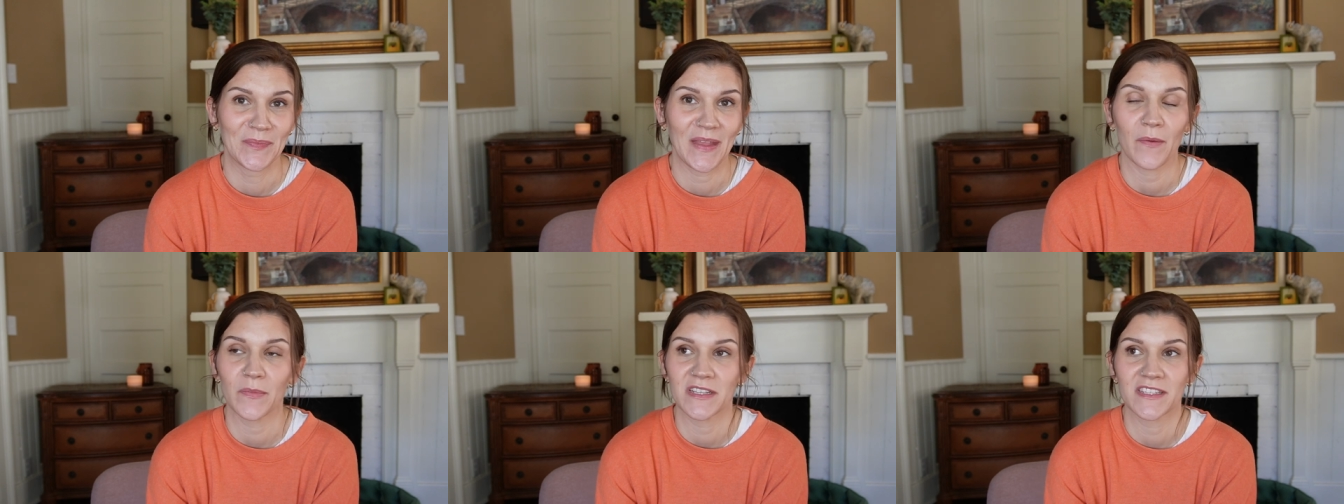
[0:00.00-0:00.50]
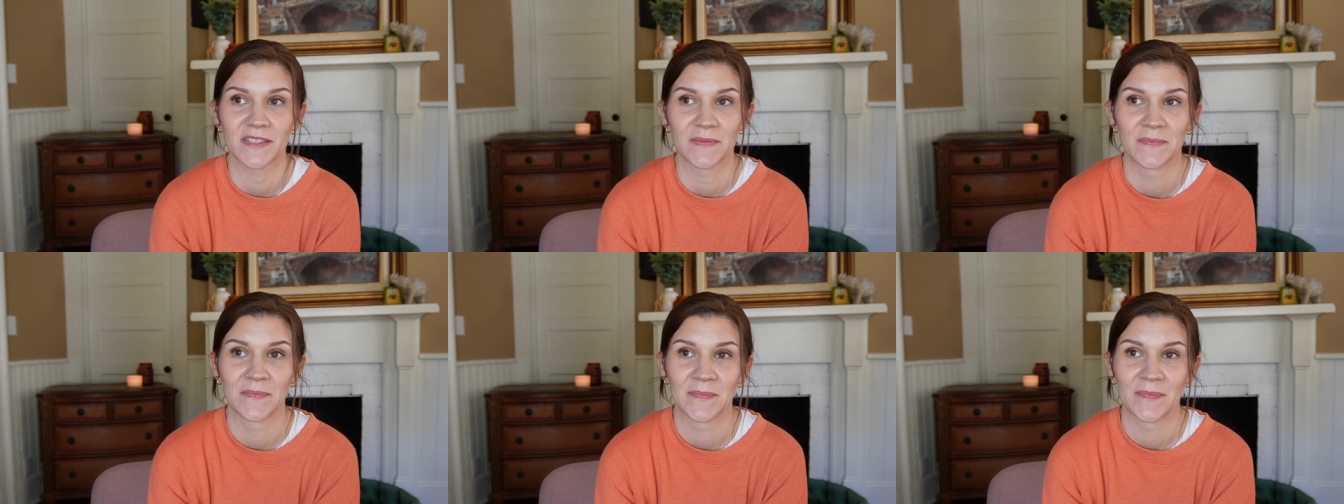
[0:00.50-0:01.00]
that was
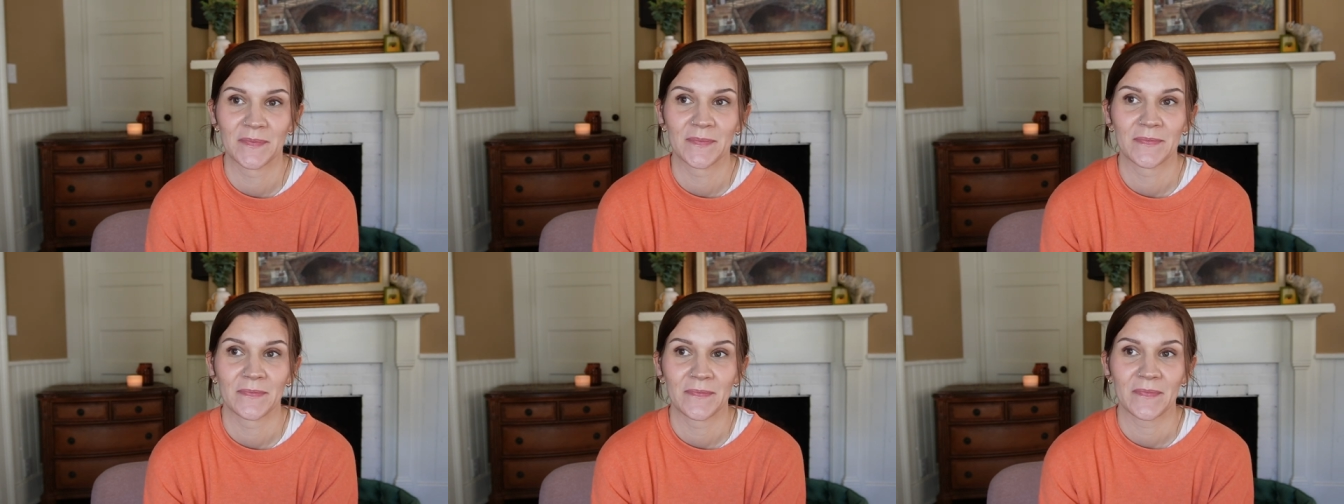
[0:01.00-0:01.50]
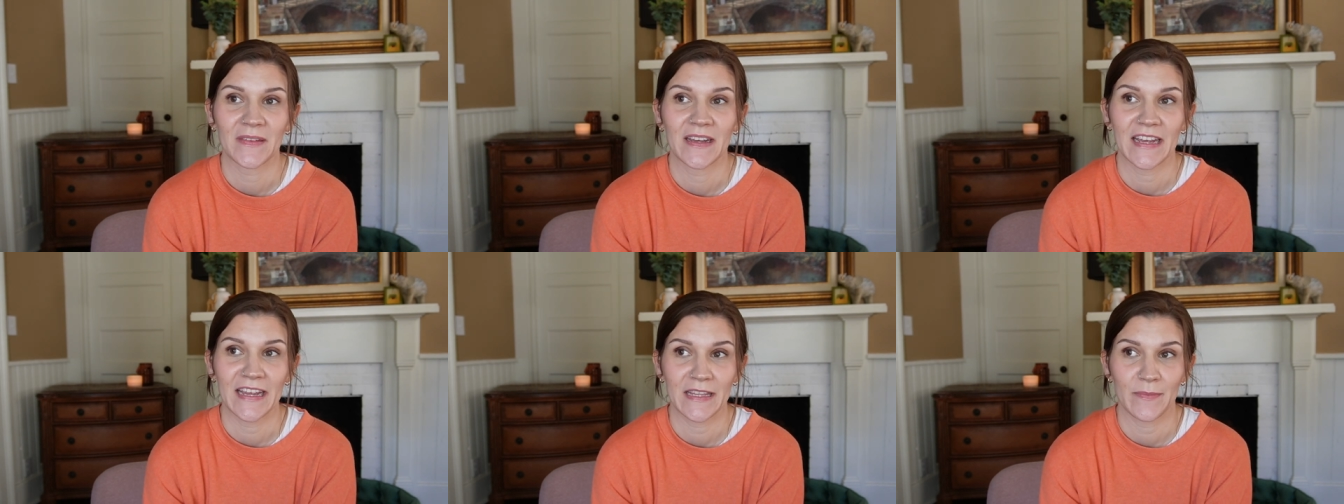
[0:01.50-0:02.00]
the
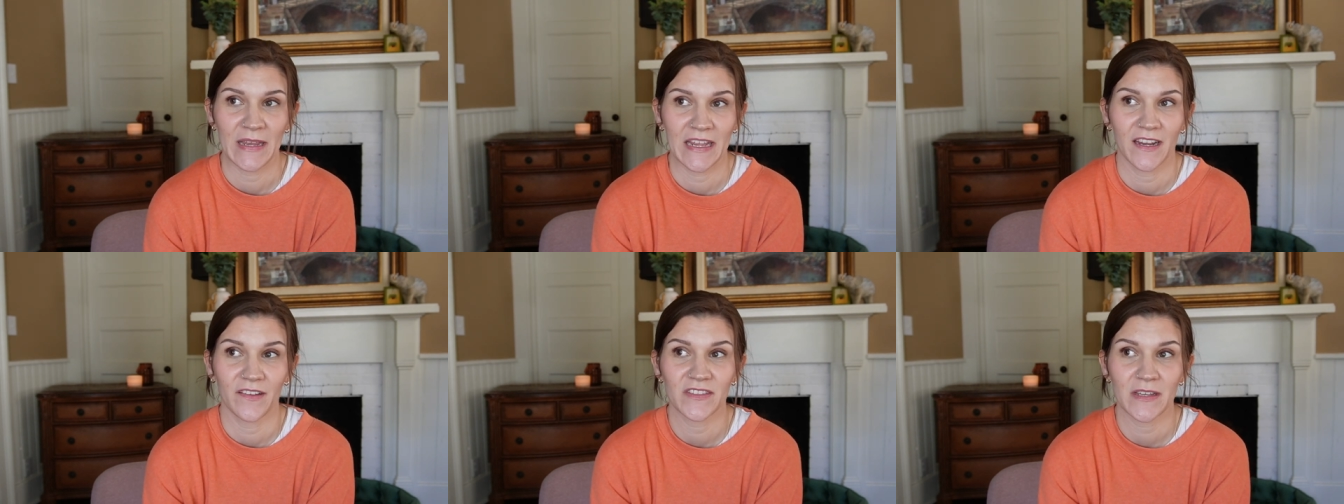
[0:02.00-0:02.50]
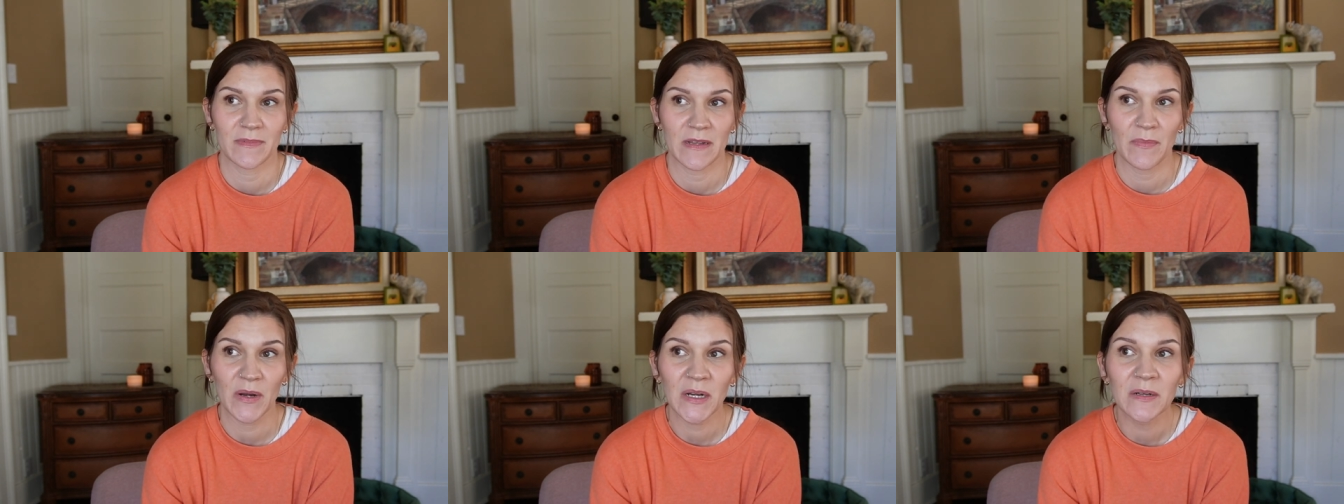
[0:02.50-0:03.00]
beginning of
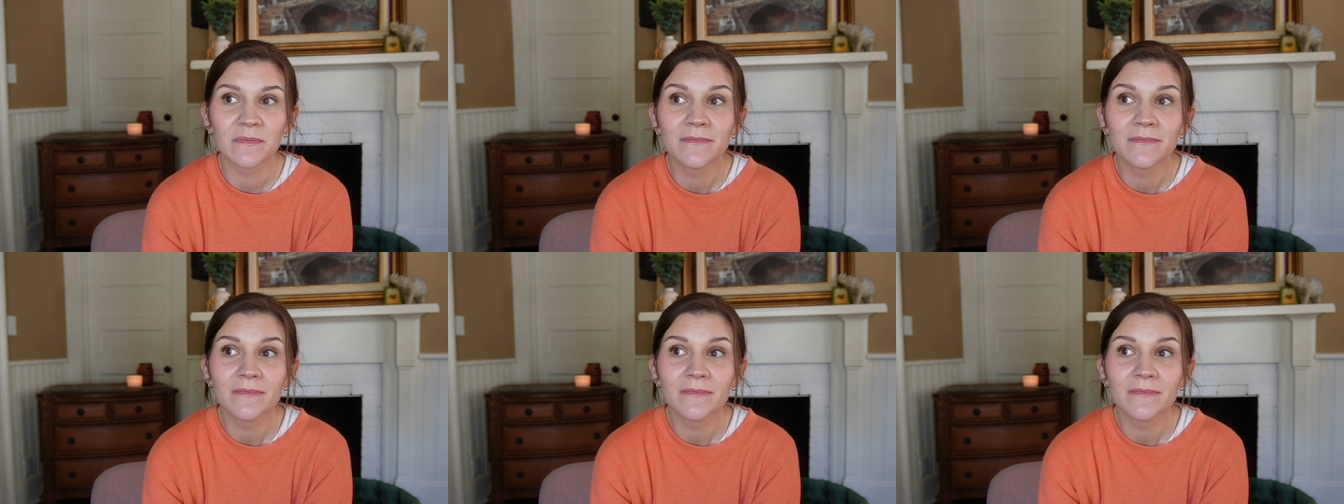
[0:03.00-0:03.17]
September.